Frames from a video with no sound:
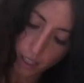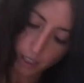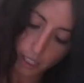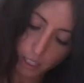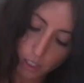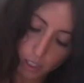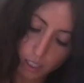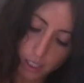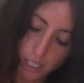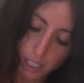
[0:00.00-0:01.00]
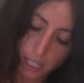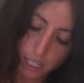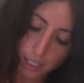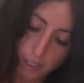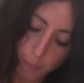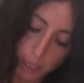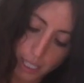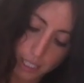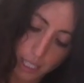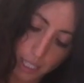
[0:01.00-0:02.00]
then you can start to
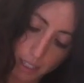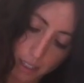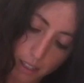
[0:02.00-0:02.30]
paint in